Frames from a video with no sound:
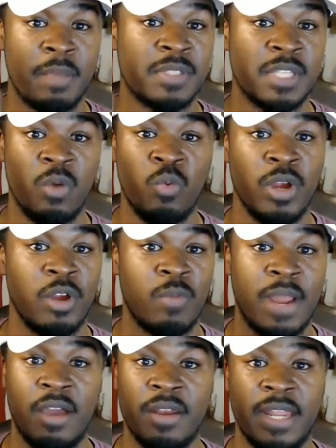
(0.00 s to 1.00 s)
somewhere
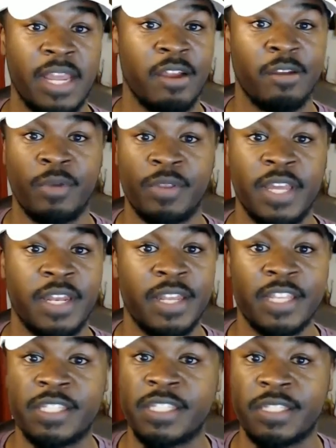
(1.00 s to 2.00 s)
around here within
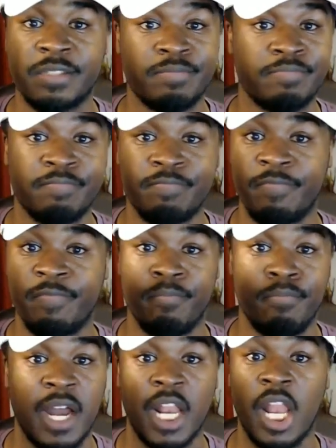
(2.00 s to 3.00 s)
this
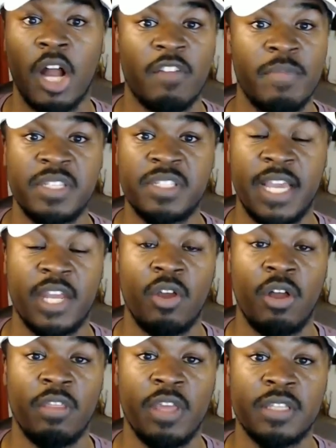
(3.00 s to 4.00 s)
monologue of me saying
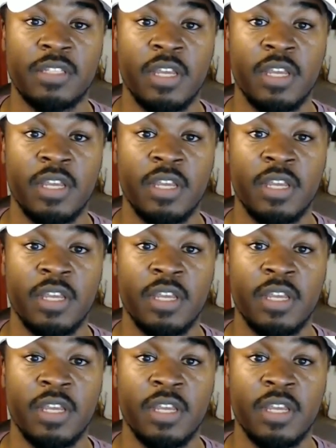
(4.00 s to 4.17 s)
all this.